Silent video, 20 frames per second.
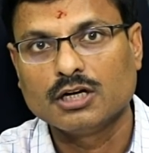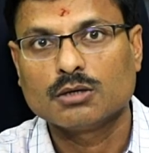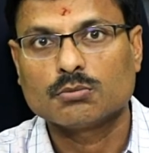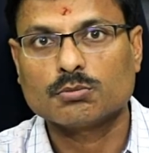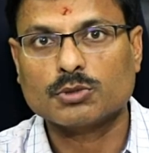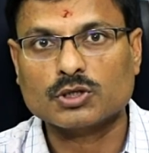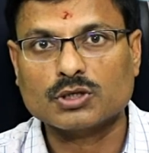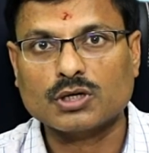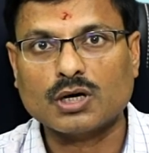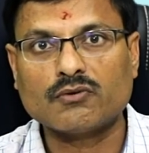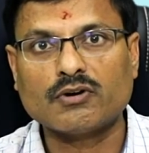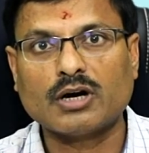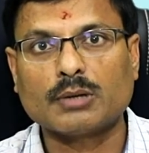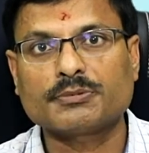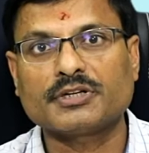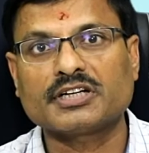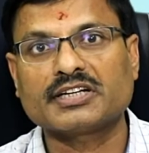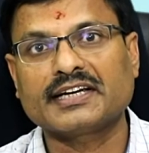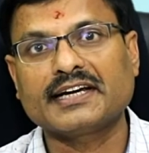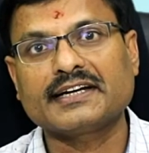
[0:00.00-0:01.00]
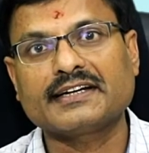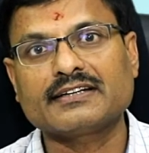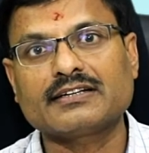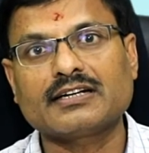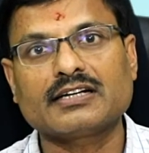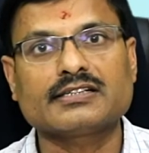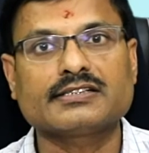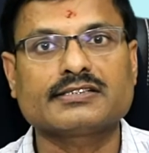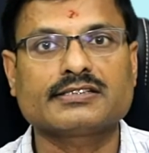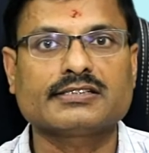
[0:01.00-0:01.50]
But now after gait
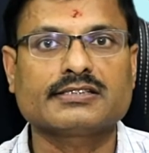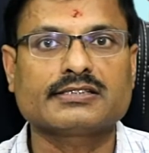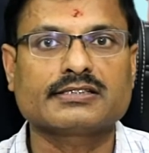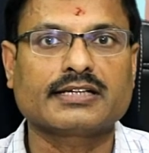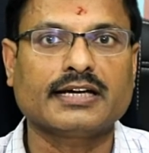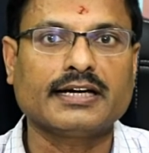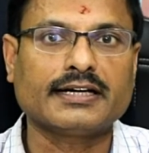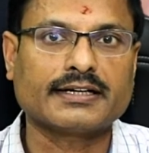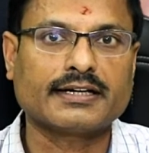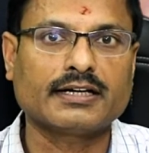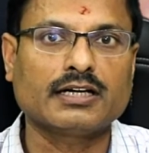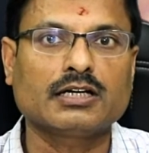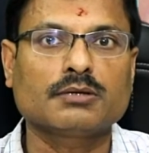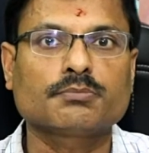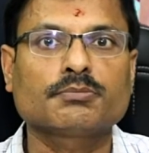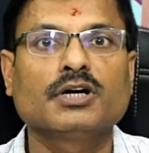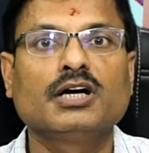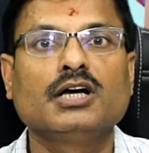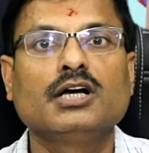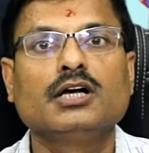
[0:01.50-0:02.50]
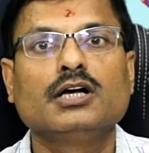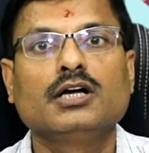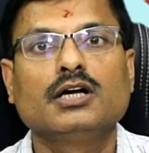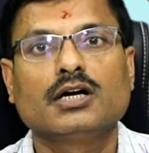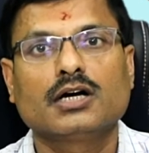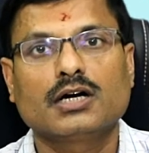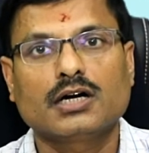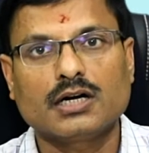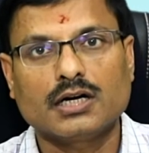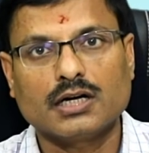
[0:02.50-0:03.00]
analysis, gait
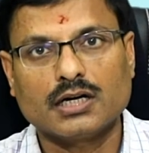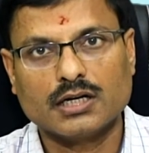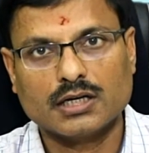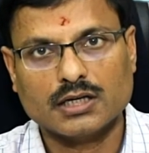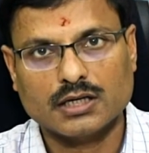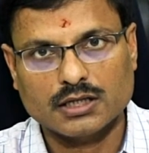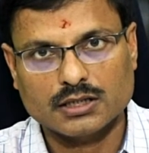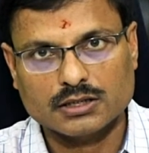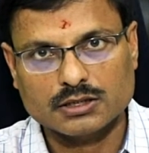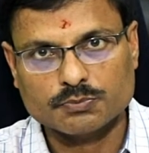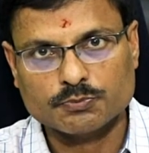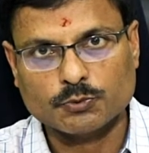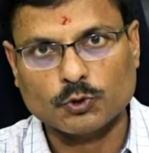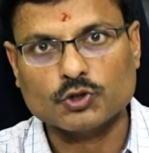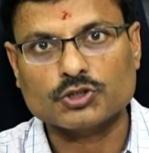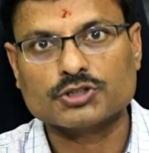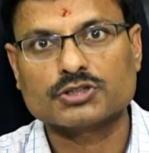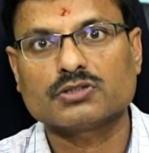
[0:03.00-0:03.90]
lab reports,